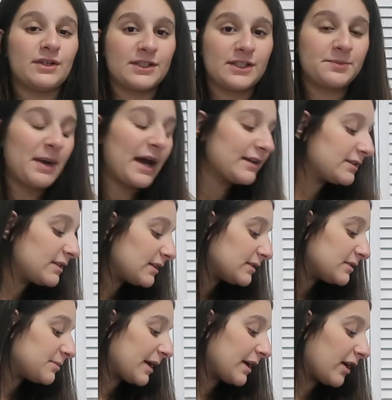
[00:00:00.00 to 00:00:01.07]
so I just packed it
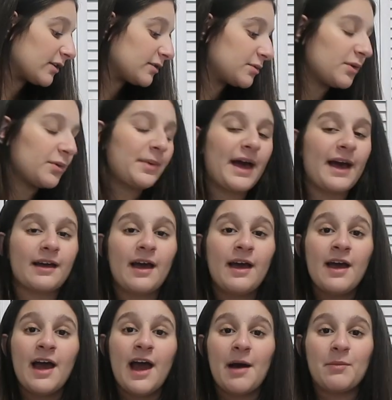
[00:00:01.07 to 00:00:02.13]
into my hospital bag.
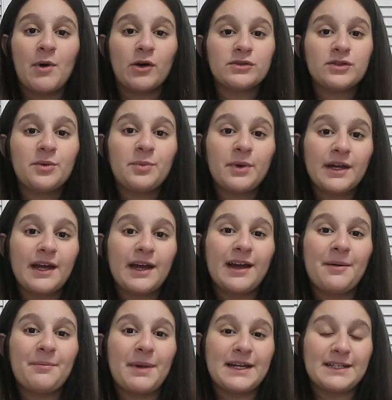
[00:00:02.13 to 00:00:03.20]
I'm also bringing
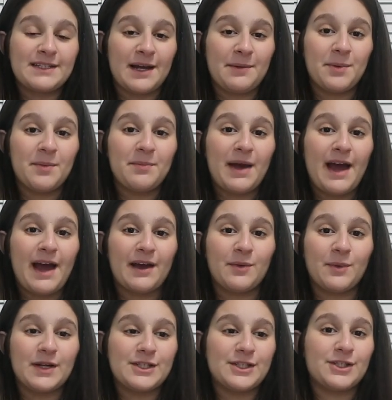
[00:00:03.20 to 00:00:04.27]
my diaper
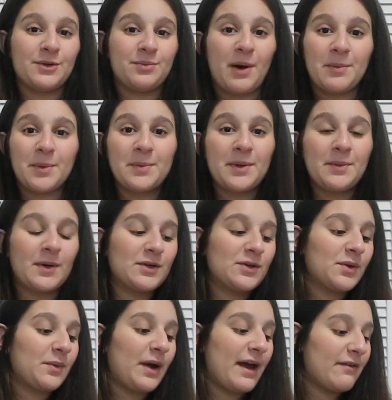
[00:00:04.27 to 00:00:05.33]
bag, which you're probably
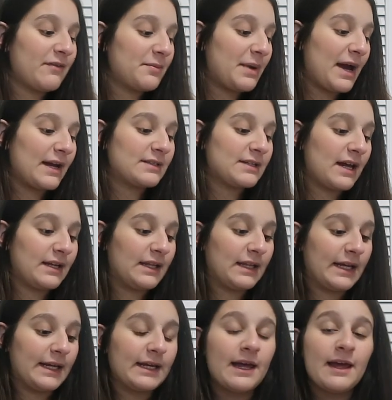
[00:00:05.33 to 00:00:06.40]
wondering why I haven't packed any
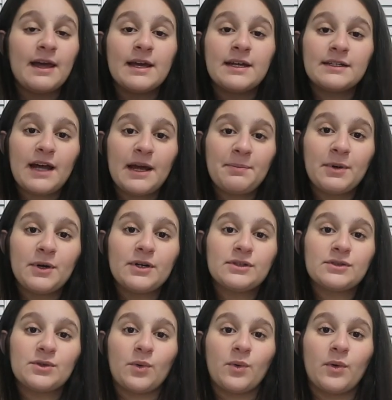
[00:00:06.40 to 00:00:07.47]
like
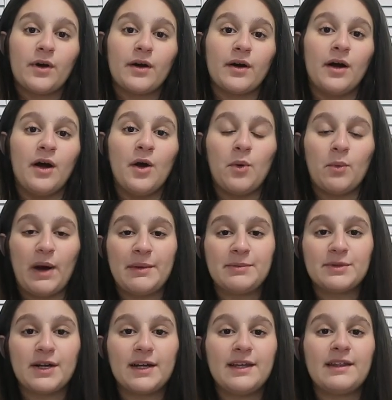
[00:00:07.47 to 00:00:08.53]
diapers or
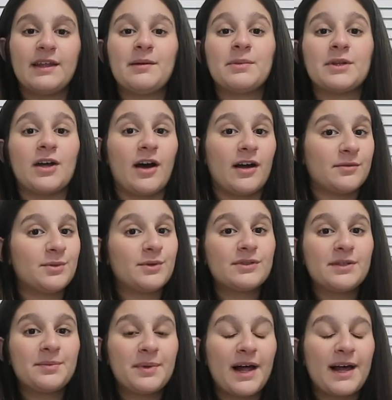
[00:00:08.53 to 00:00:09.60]
wipes or anything, but the hospital
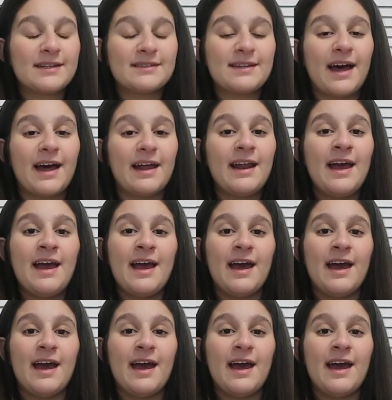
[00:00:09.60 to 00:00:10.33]
supplies that.